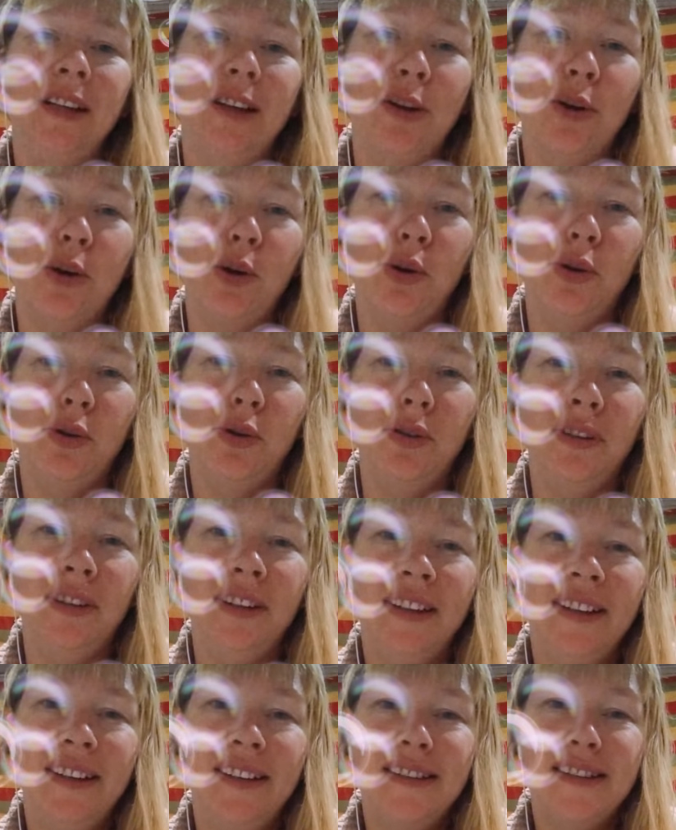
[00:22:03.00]
at all,
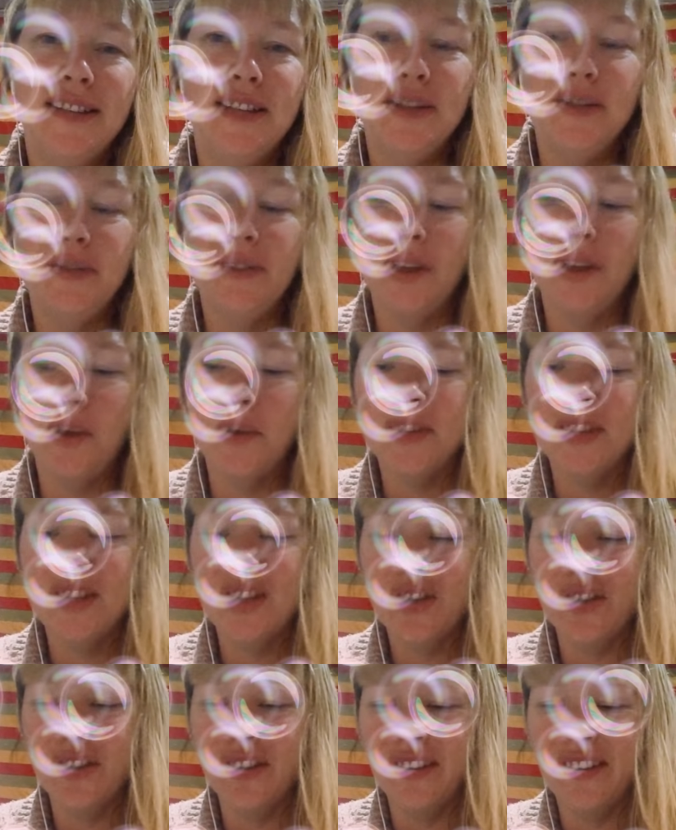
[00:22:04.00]
till there was
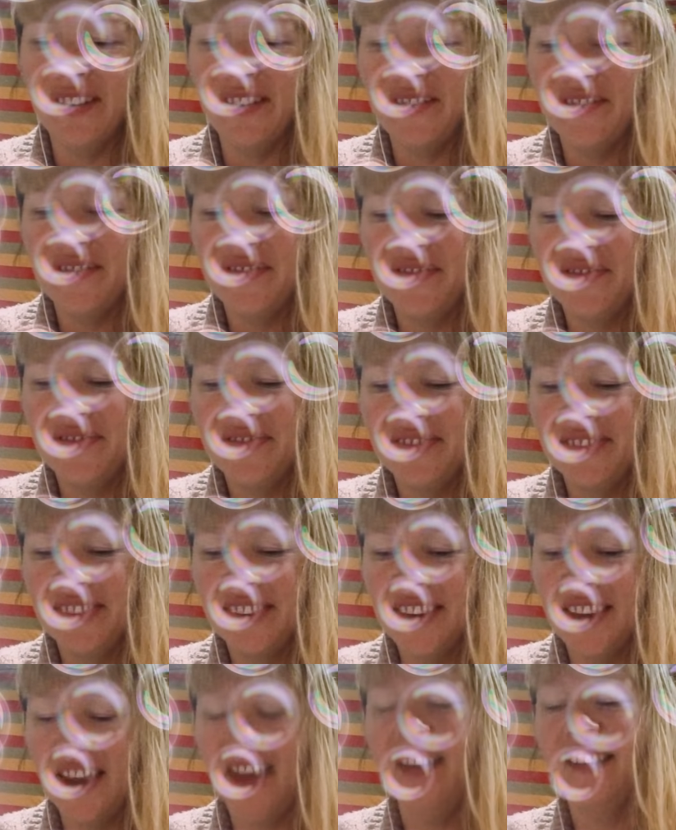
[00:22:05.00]
you.
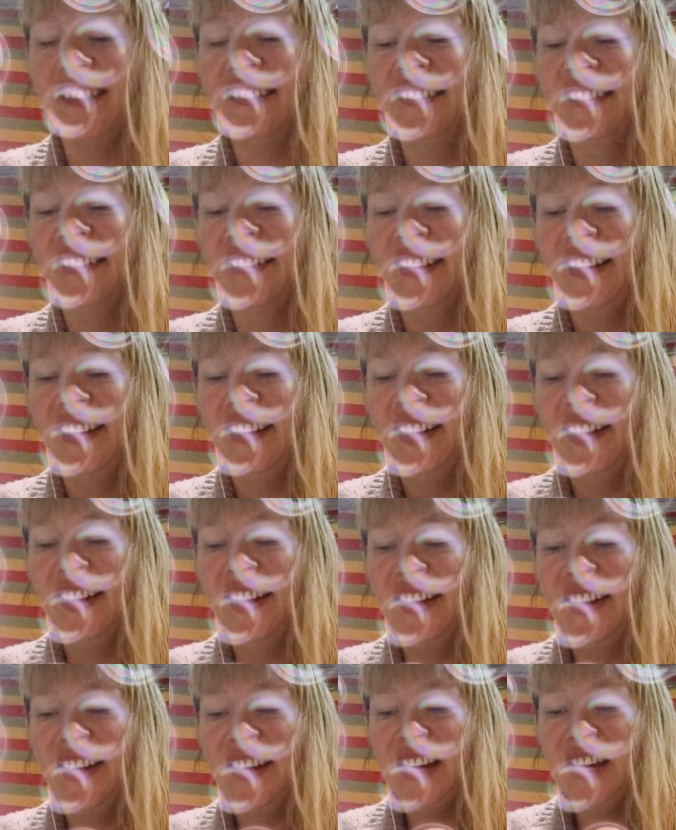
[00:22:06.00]
Yeah.
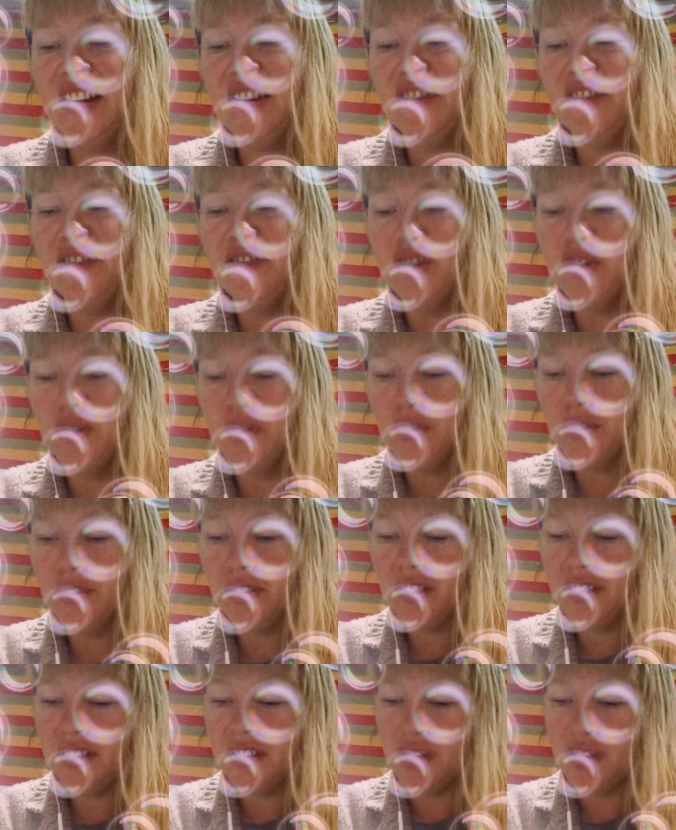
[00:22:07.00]
If you could